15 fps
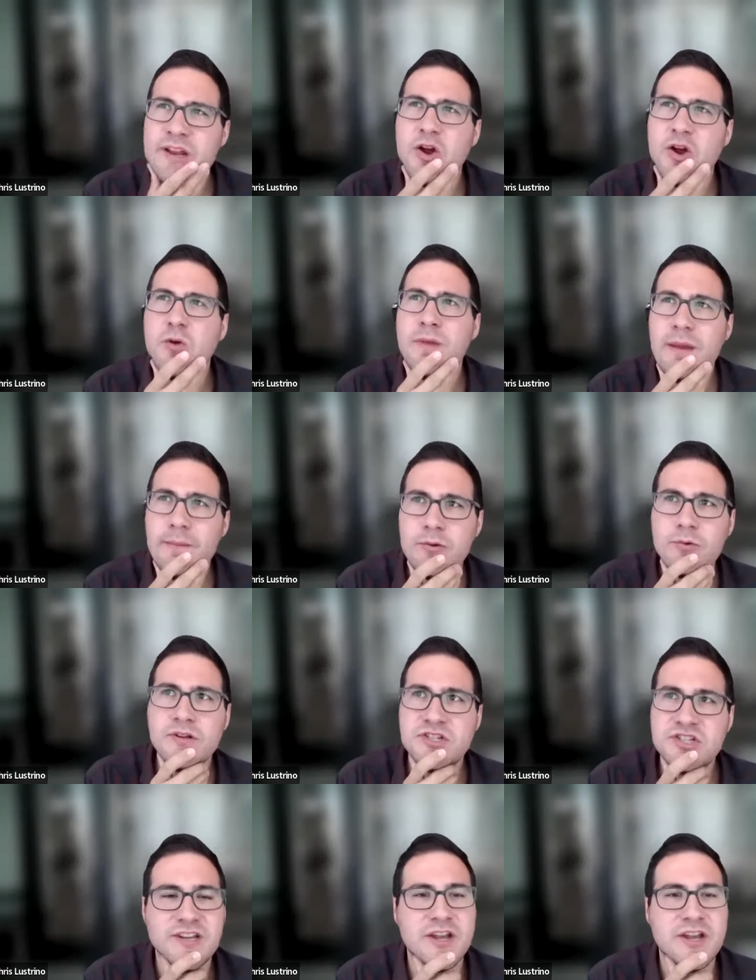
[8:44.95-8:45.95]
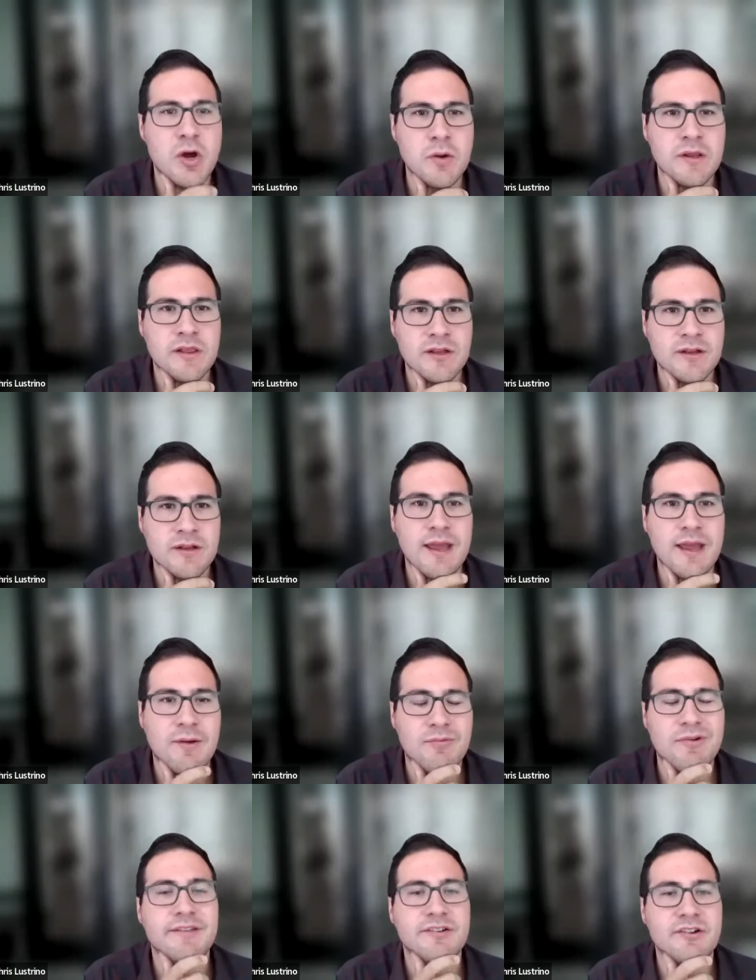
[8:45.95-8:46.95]
you know, maybe we should go and look
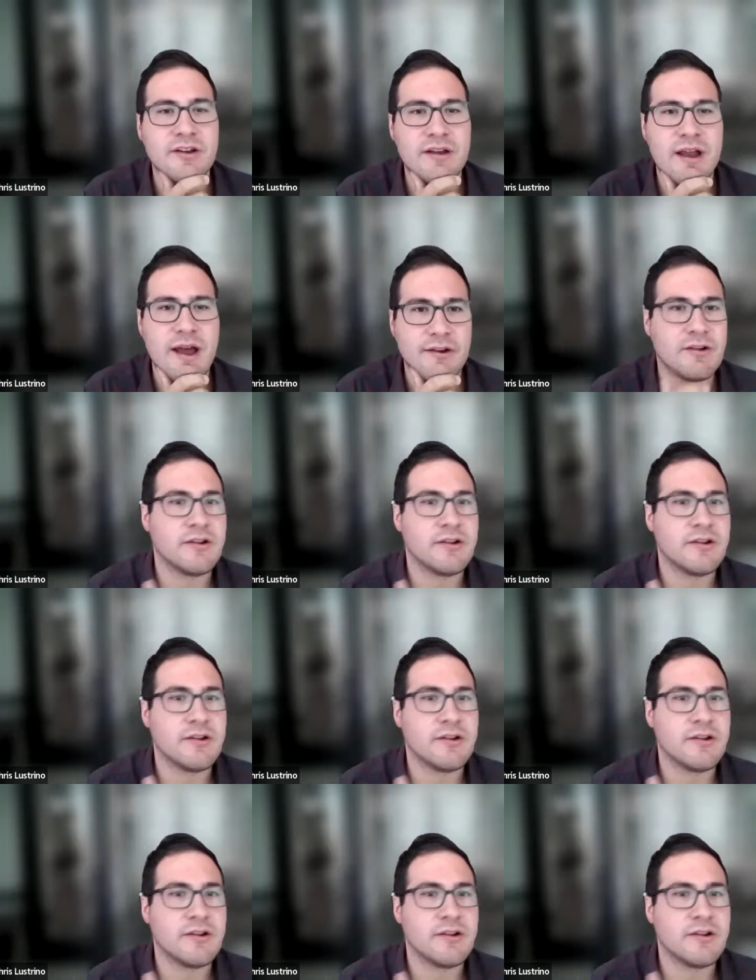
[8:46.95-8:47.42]
at whether or not